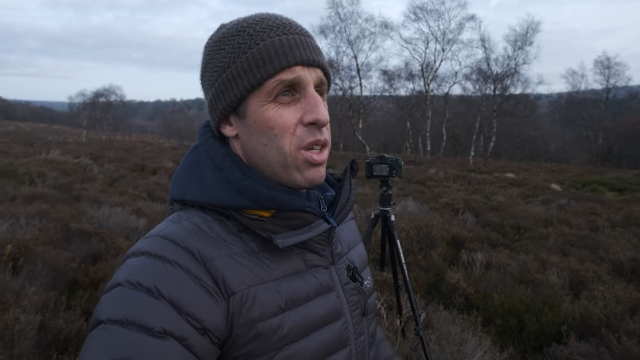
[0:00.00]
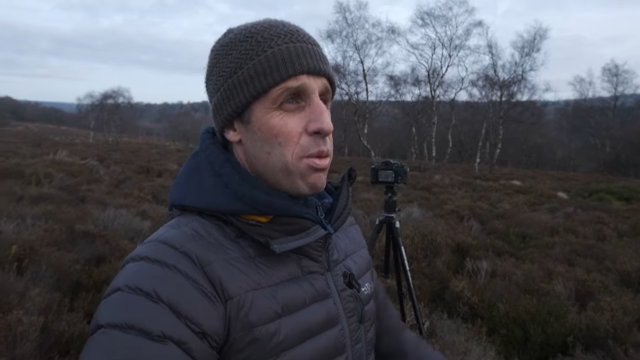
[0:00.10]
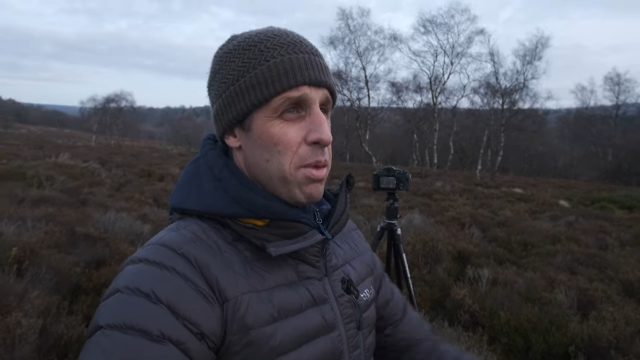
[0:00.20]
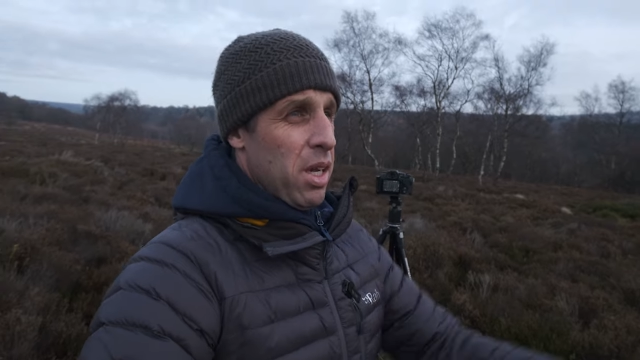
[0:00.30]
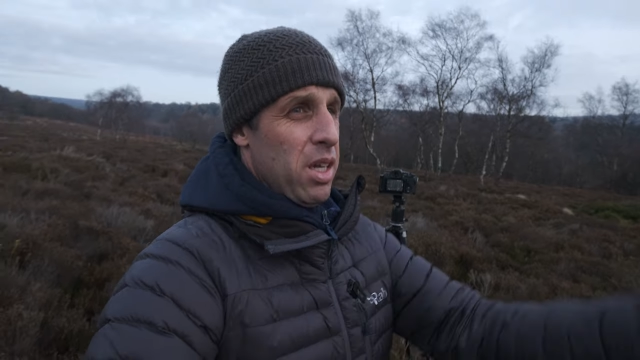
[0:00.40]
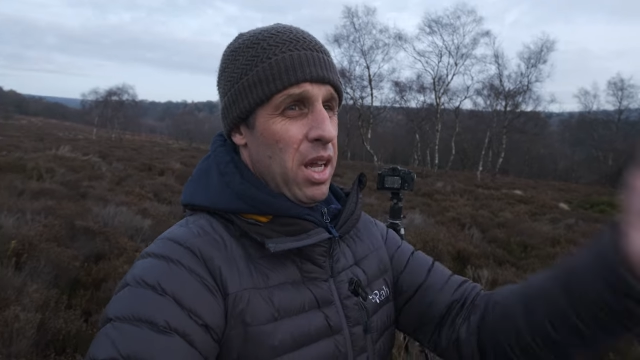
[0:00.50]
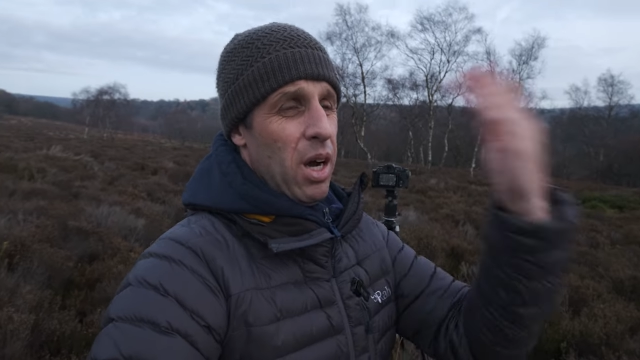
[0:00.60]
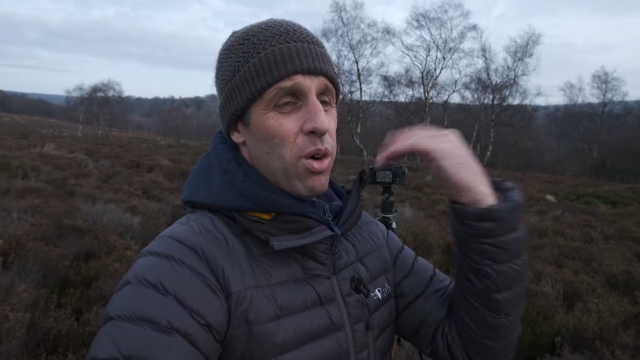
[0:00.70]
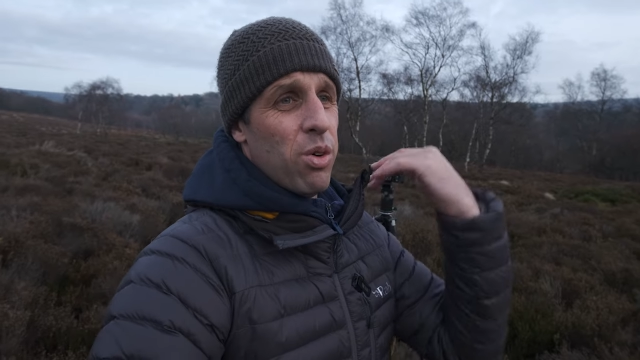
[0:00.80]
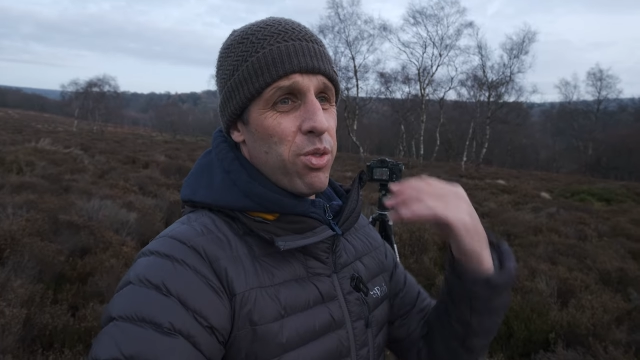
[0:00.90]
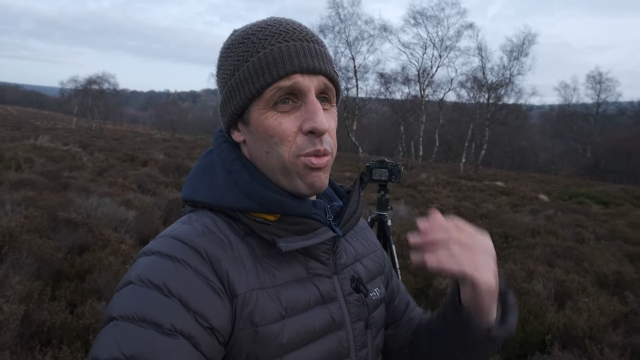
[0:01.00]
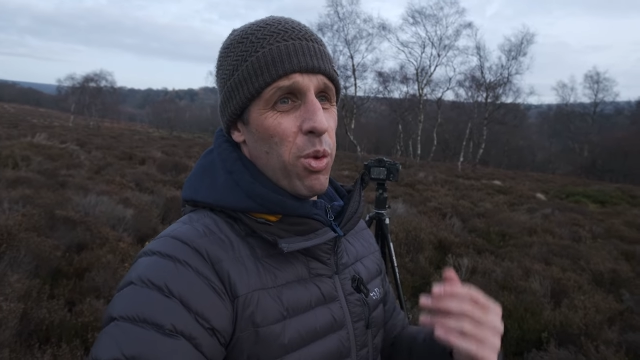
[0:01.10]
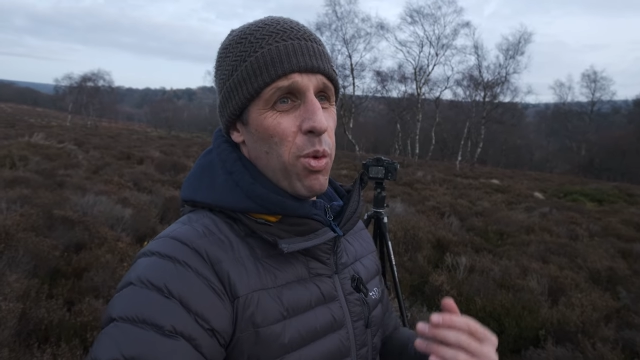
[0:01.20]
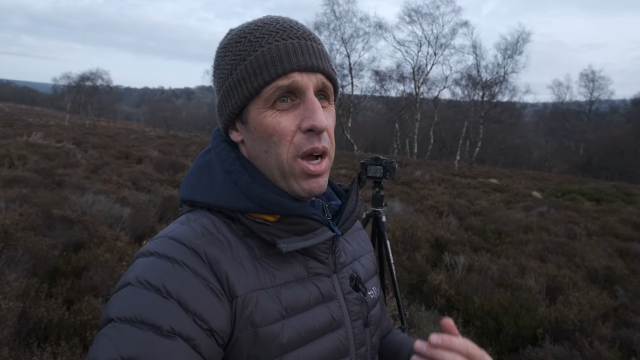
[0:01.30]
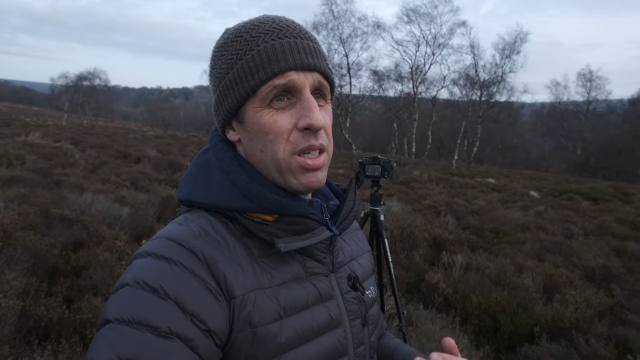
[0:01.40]
coming in now from
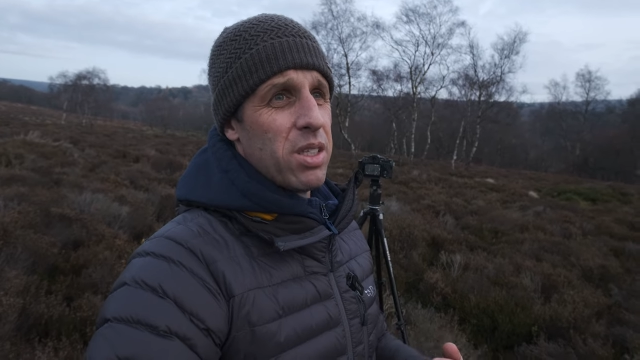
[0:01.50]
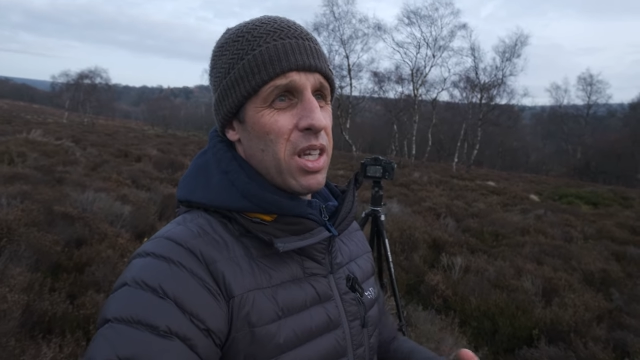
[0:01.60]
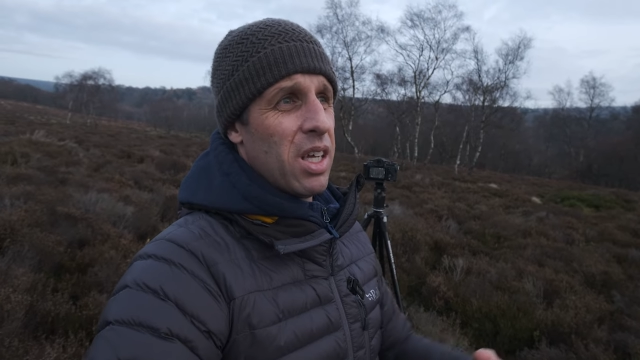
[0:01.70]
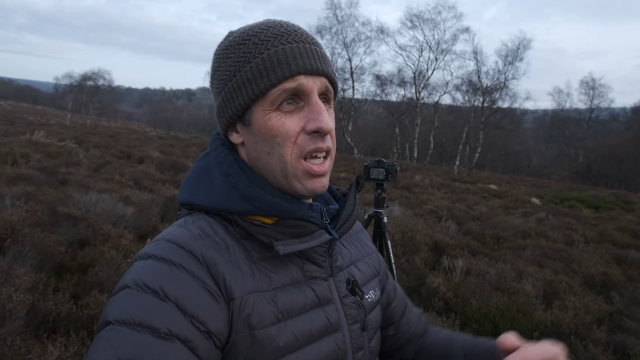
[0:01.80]
the west,